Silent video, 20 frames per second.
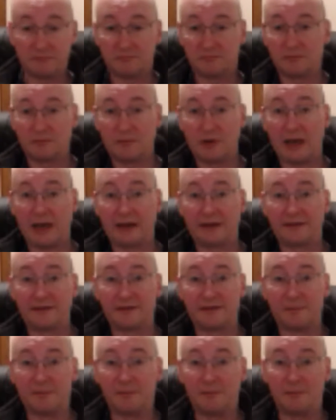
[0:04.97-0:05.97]
we had
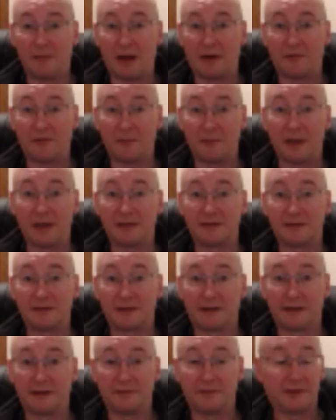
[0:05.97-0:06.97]
some other bits
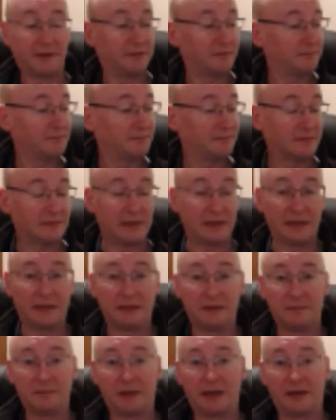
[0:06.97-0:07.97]
delivered,
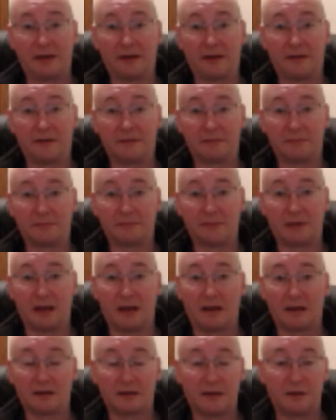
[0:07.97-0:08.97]
and
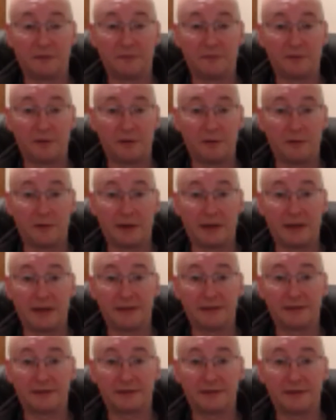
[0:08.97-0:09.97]
I'll go through at
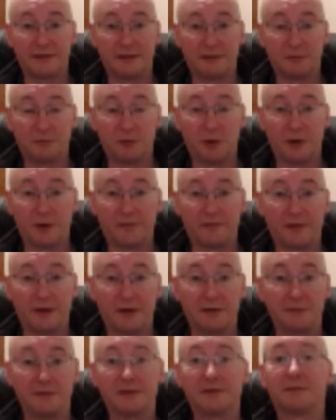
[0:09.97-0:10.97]
least one of
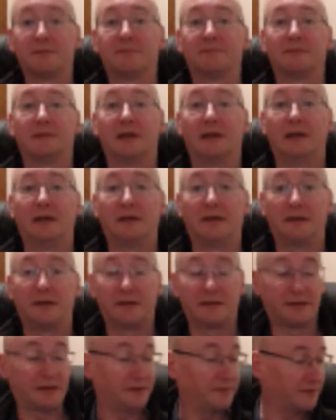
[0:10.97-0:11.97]
those
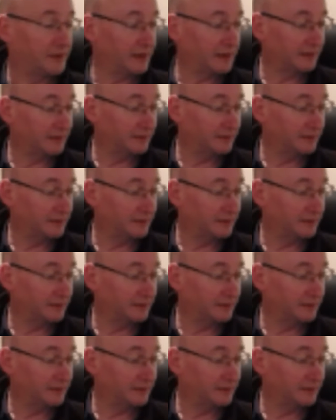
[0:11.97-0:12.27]
this evening,